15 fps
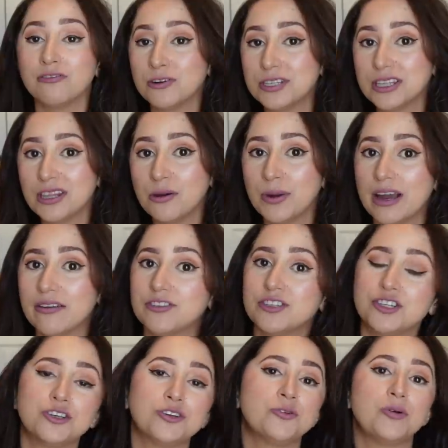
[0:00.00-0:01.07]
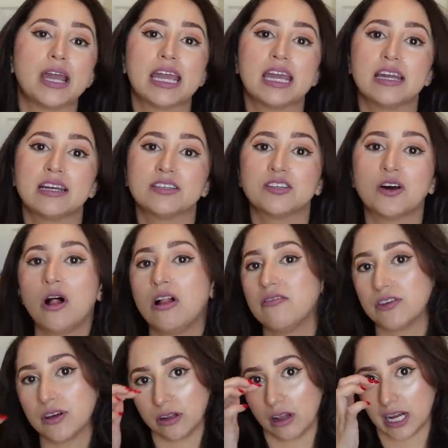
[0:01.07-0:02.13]
The first thing that we have to do is all
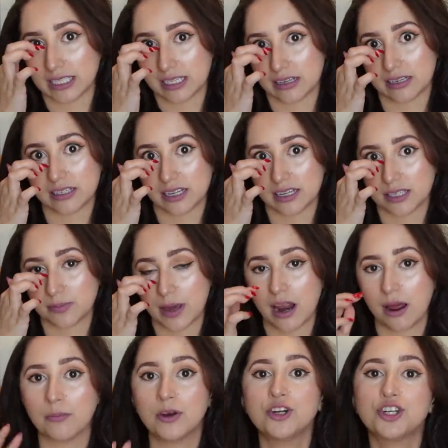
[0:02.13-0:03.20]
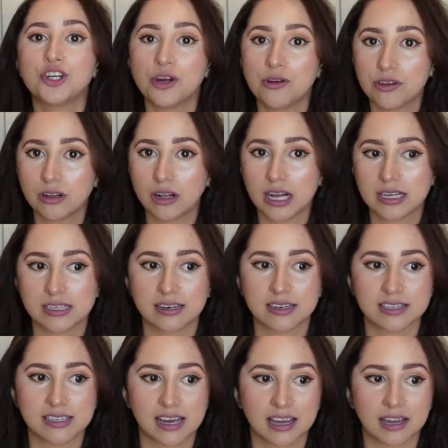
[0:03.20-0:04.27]
of the closet assessment. I'm gonna show you the closet in
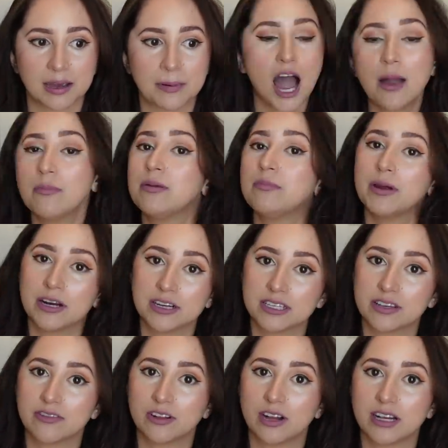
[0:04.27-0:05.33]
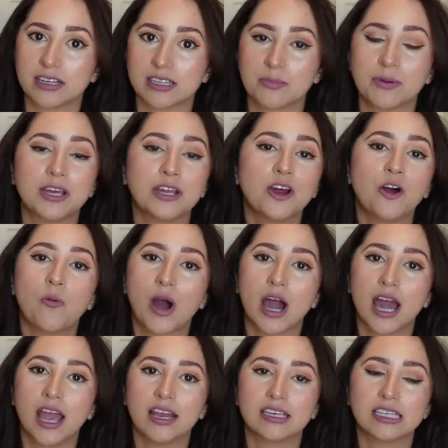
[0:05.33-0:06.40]
a second. I'm embarrassed of the closet, but you know
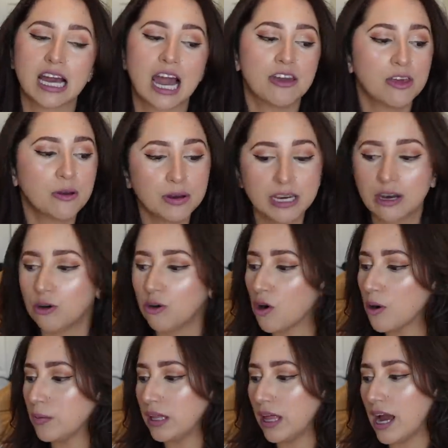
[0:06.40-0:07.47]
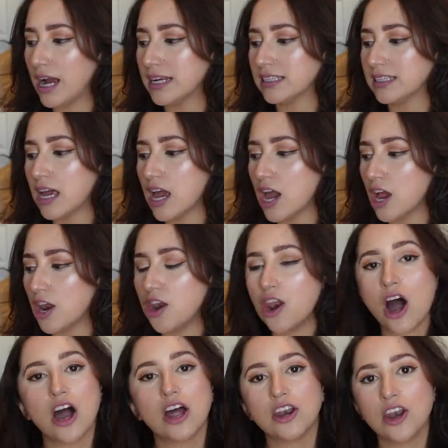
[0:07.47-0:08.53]
what? I think we need to normalize
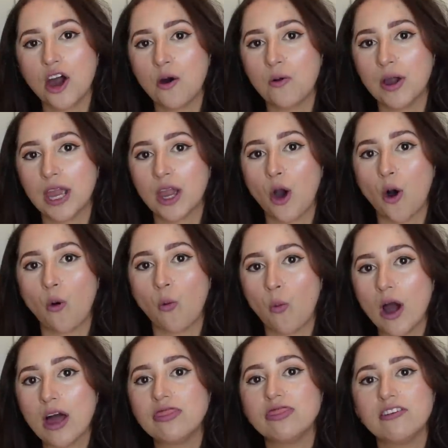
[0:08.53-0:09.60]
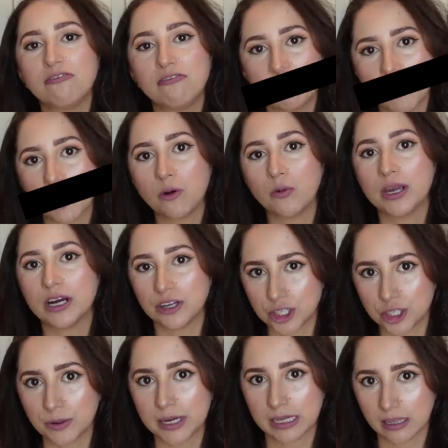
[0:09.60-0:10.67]
not knowing what the f we are
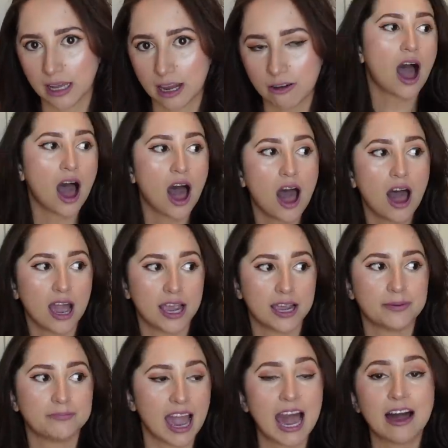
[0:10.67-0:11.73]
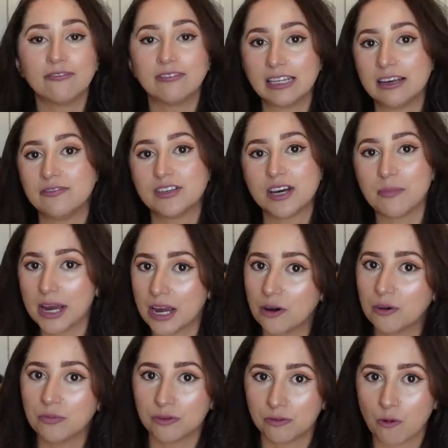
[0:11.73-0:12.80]
doing in life. I have lived on my
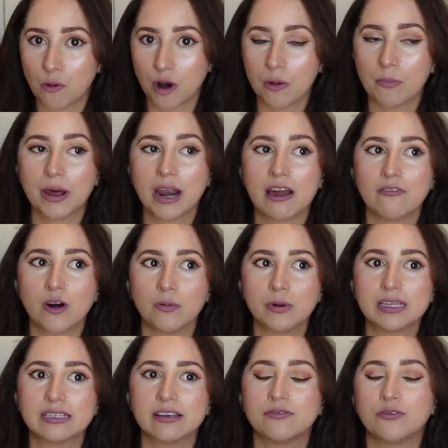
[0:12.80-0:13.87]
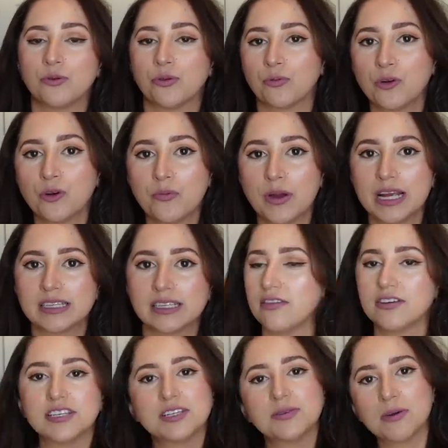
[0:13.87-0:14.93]
own before, but I've always lived with roommates.
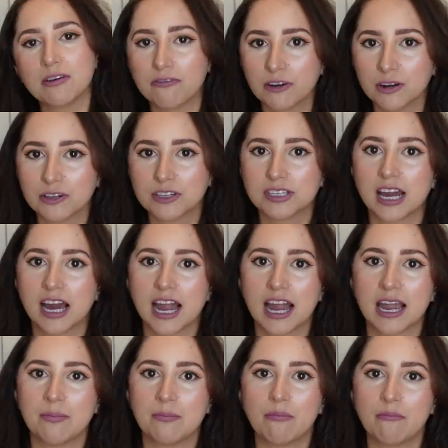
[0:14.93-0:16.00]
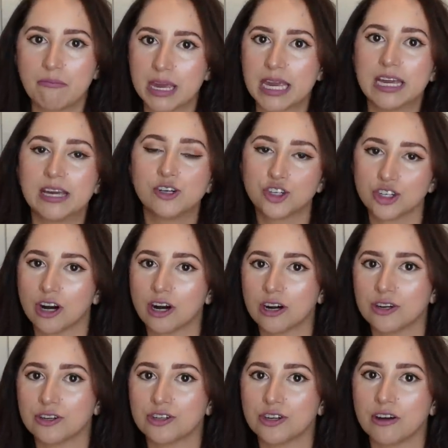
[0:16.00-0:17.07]
This is my first time being in
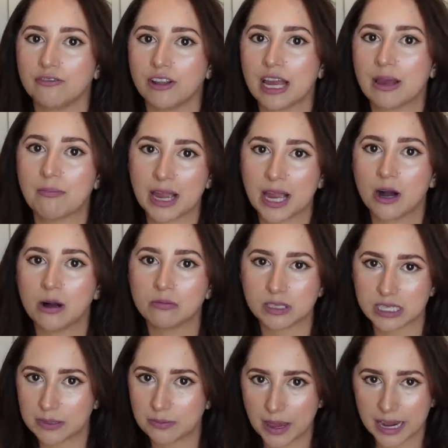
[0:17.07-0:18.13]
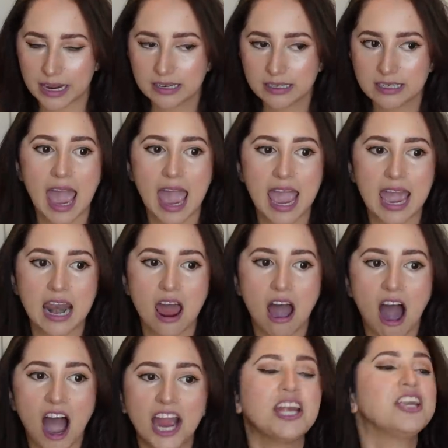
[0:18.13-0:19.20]
charge of like my own space, and
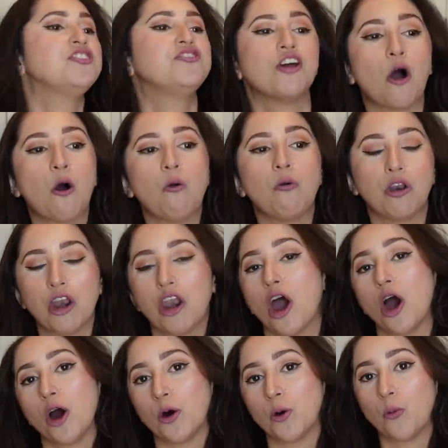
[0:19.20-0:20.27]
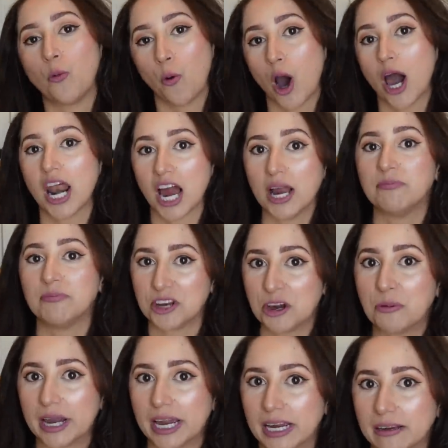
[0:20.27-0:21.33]
I don't know what I'm
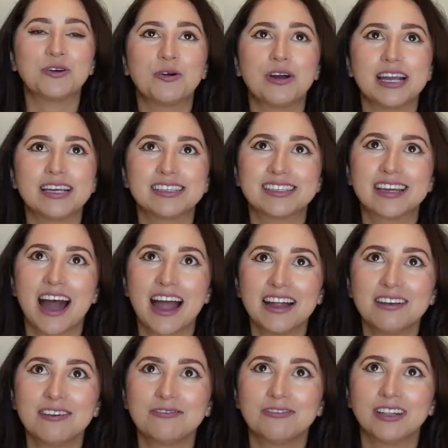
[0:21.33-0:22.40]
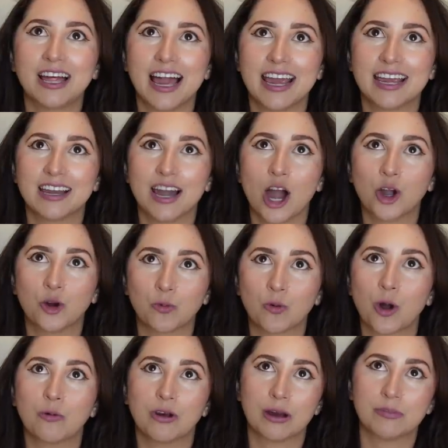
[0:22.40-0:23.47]
doing. So it's kind of like a
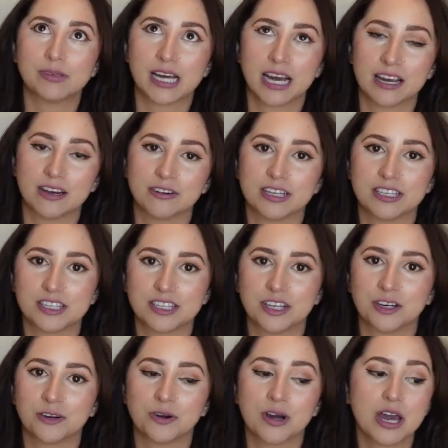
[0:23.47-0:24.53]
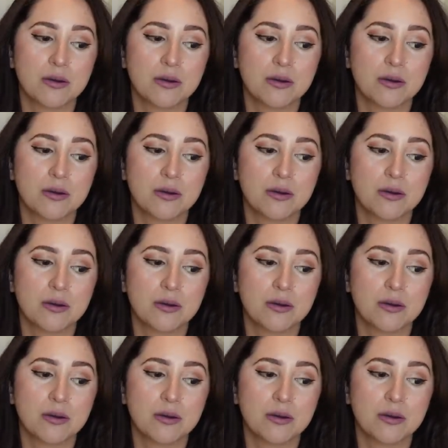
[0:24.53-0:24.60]
grown-up diaries too,